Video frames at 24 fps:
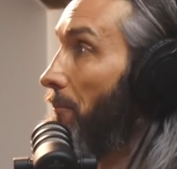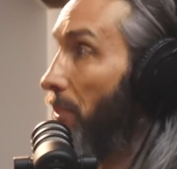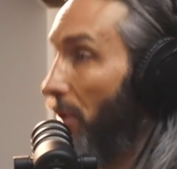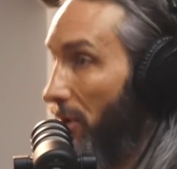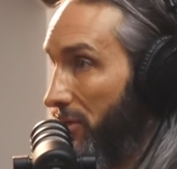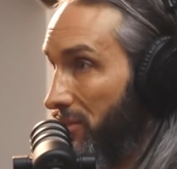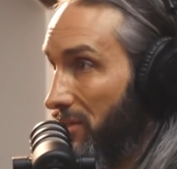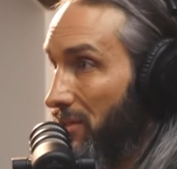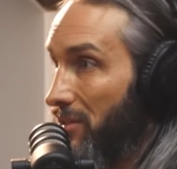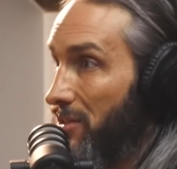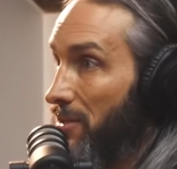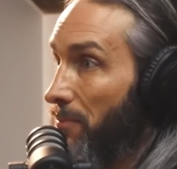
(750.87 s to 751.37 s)

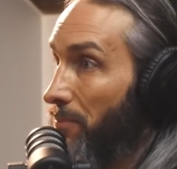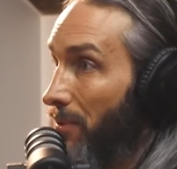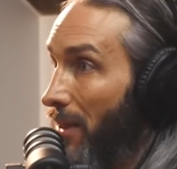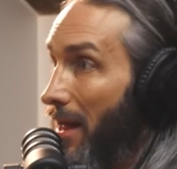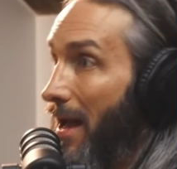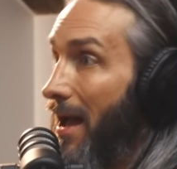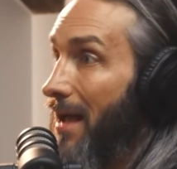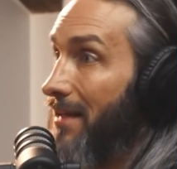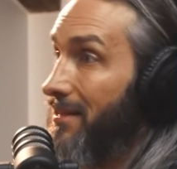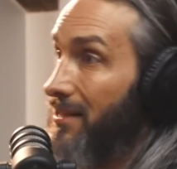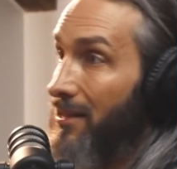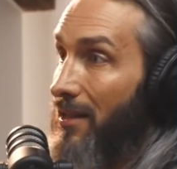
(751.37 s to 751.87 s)
books and
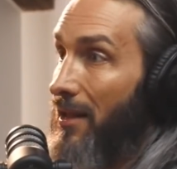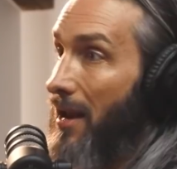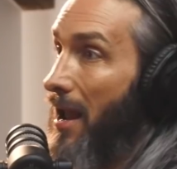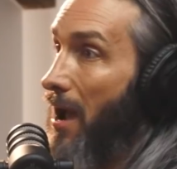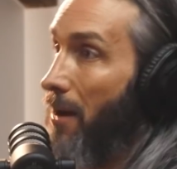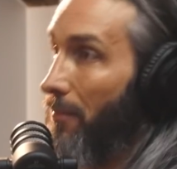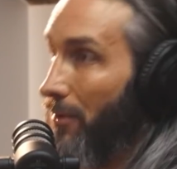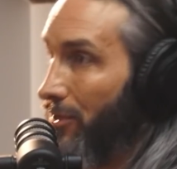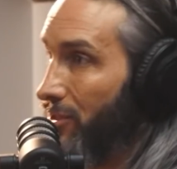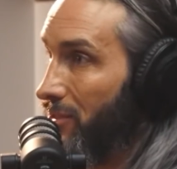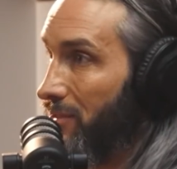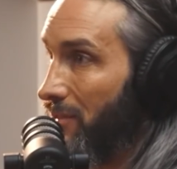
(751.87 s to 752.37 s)
supplies, and then
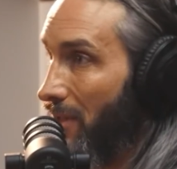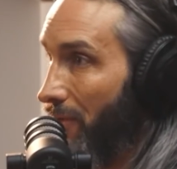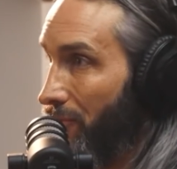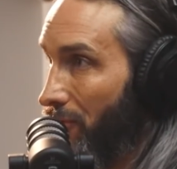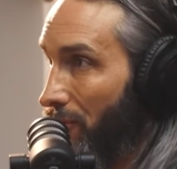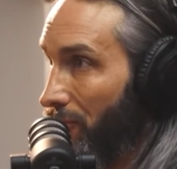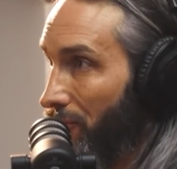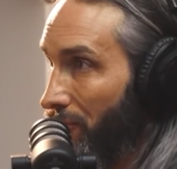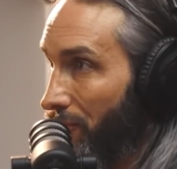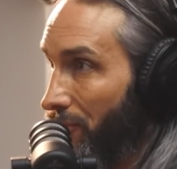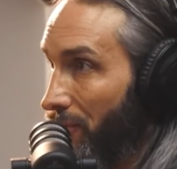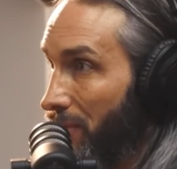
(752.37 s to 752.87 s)
how much is left
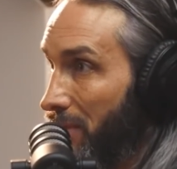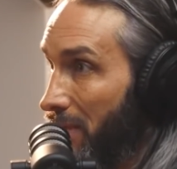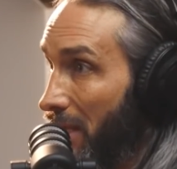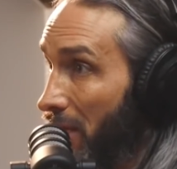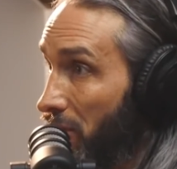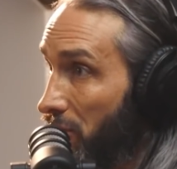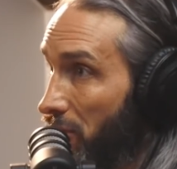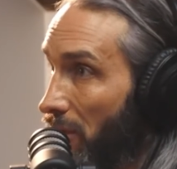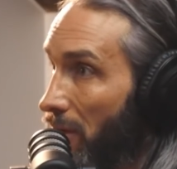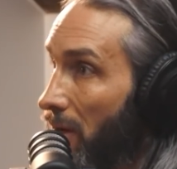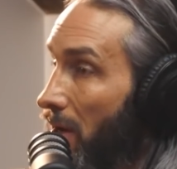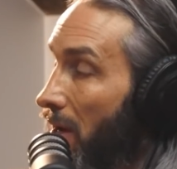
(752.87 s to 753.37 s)
over for a
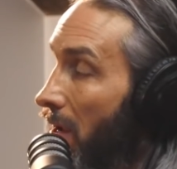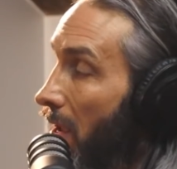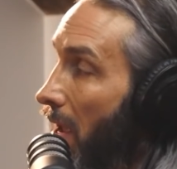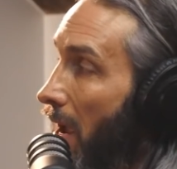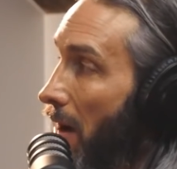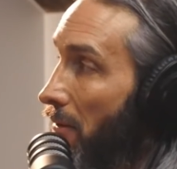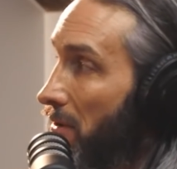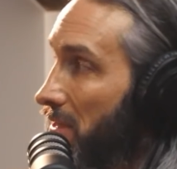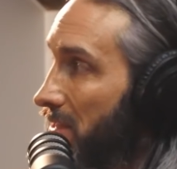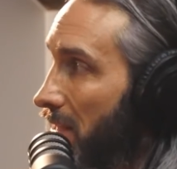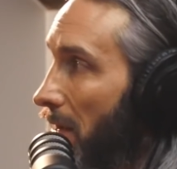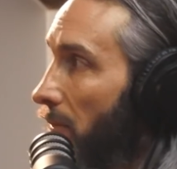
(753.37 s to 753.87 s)
teacher.
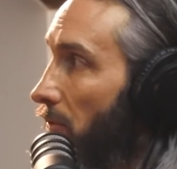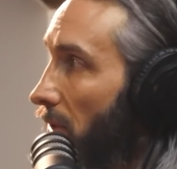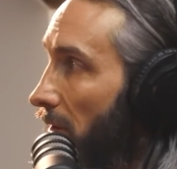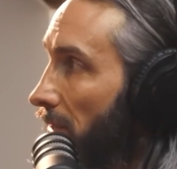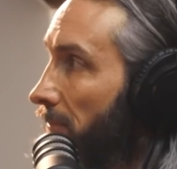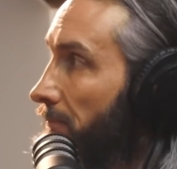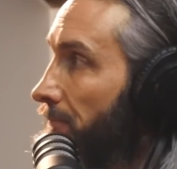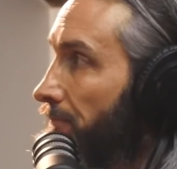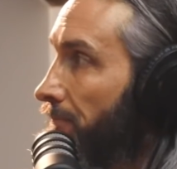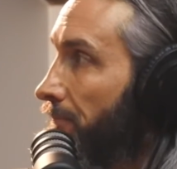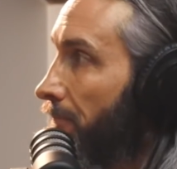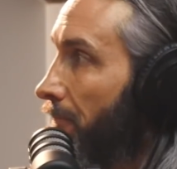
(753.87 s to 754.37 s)
And we say,
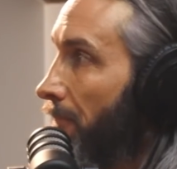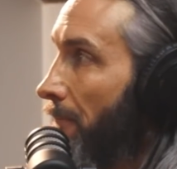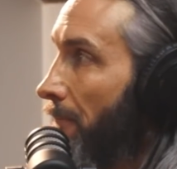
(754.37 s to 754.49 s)
well,